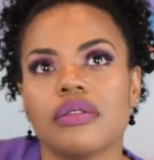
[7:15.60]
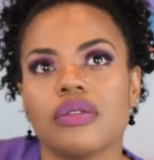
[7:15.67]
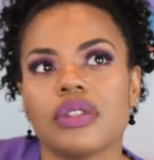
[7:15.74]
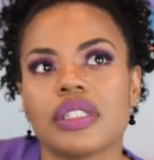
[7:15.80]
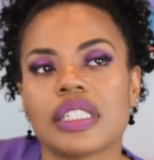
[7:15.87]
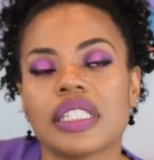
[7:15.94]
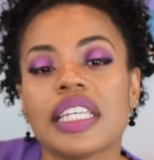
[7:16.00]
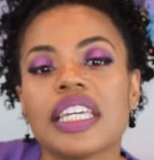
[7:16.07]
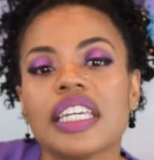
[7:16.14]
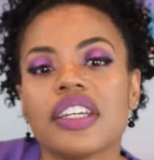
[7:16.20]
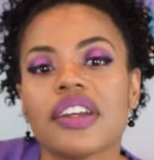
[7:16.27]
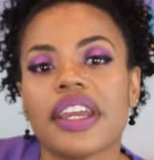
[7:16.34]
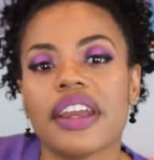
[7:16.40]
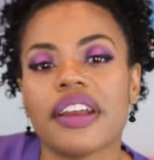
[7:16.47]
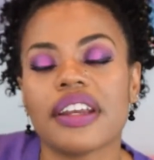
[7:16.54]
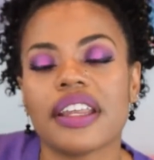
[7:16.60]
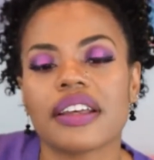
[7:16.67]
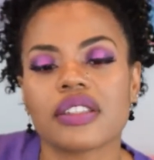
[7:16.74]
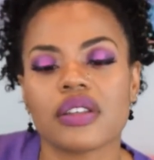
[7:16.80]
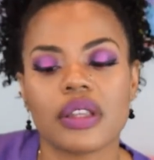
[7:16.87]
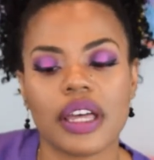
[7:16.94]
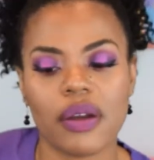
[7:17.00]
slicking your hair down.
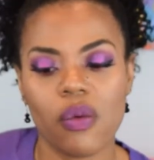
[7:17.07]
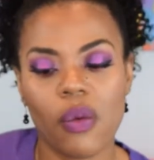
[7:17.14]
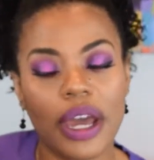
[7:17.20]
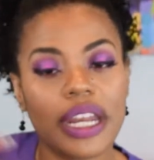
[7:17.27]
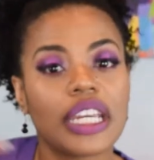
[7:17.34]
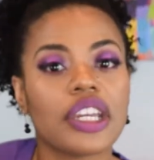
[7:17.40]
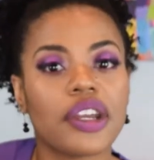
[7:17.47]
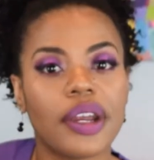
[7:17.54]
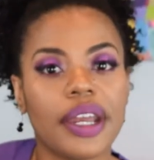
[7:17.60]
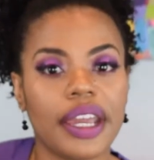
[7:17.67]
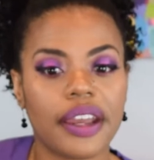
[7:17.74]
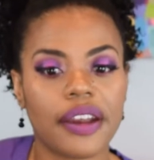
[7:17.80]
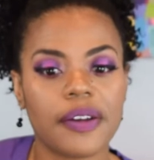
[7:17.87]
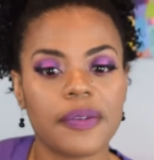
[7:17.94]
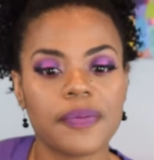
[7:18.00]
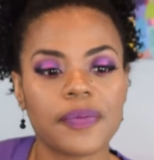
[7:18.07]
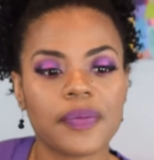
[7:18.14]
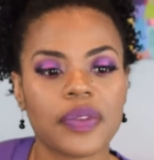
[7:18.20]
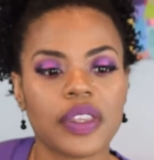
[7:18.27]
So like wetting your hair